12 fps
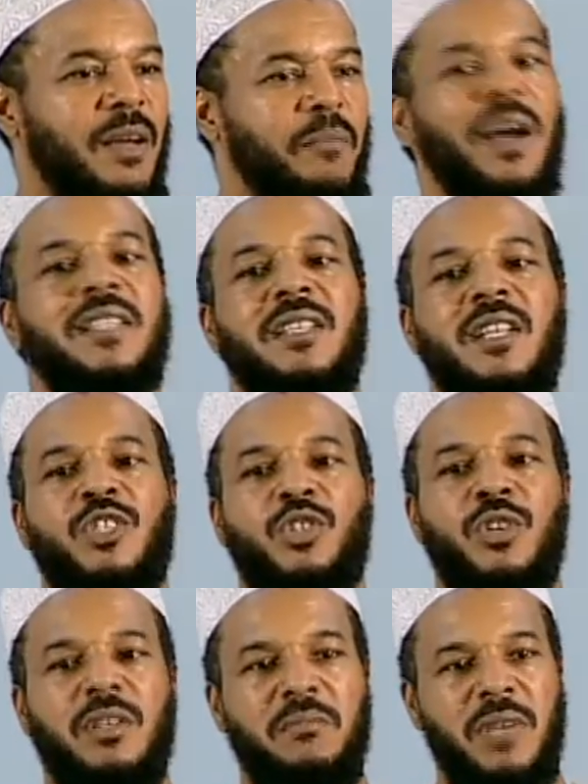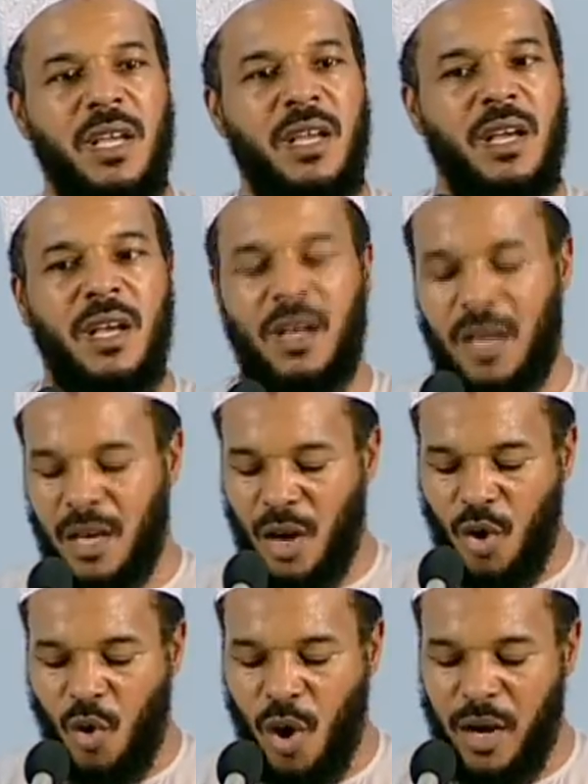but it should be in
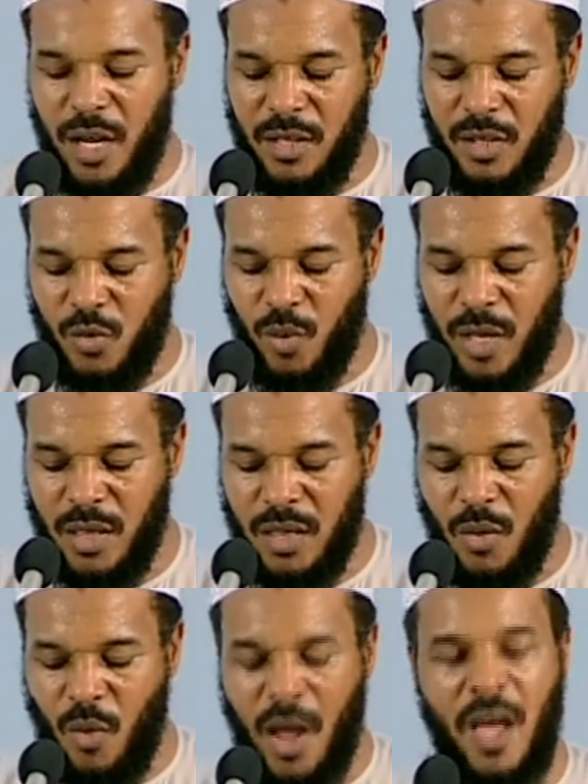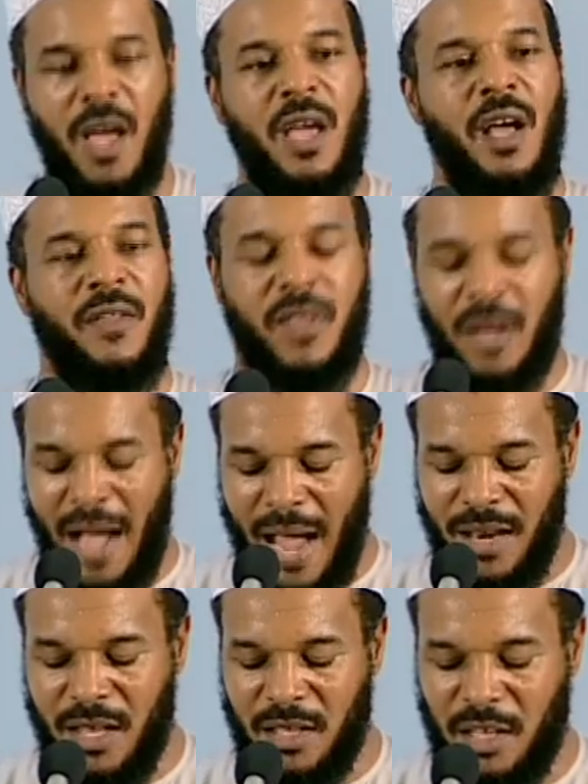accordance with the way and the
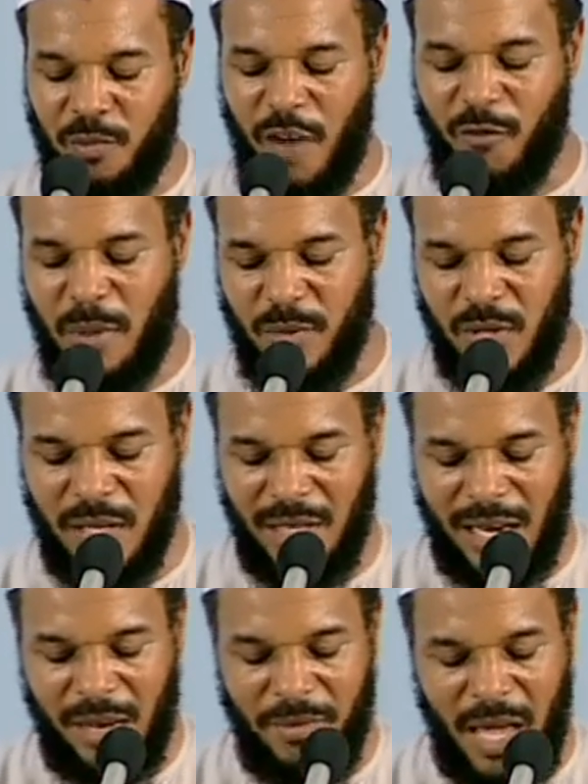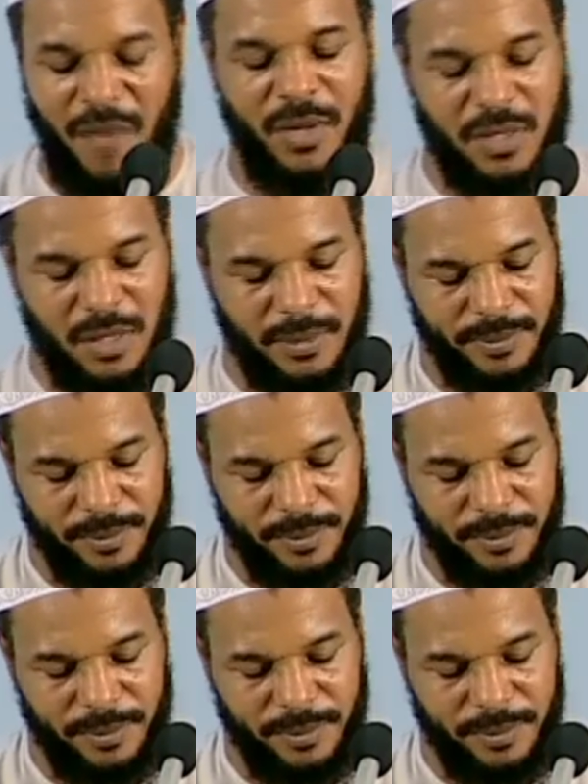guidance that Prophet Muhammad gave us.